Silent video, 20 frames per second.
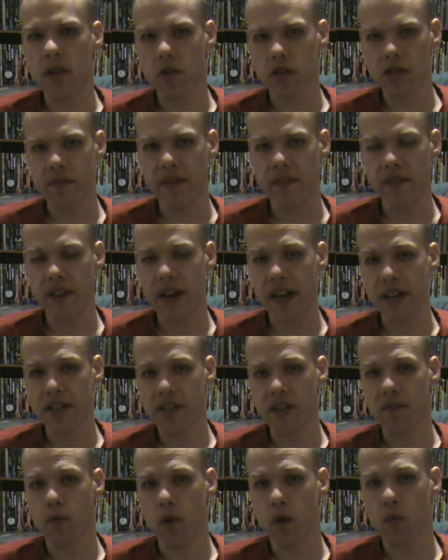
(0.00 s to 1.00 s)
Ultimate
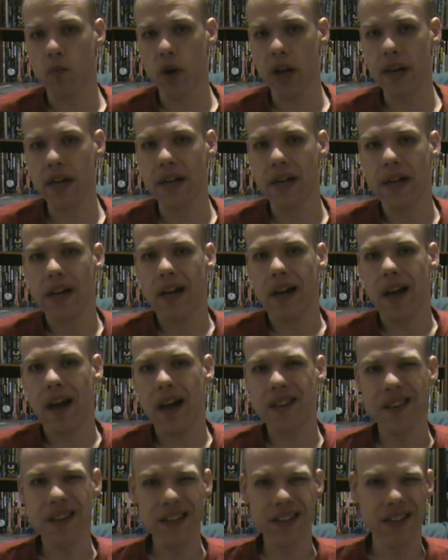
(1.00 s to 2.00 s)
Fantastic Four run.
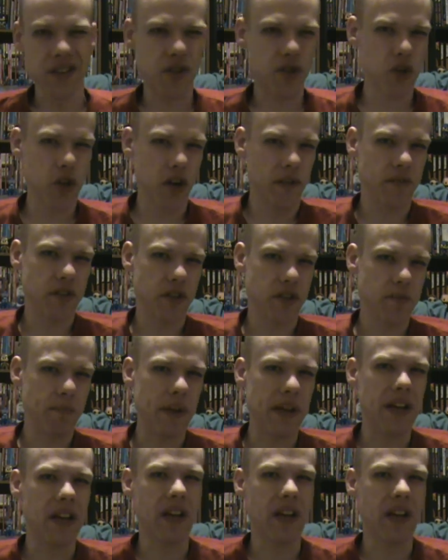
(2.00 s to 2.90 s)
I think this should have just been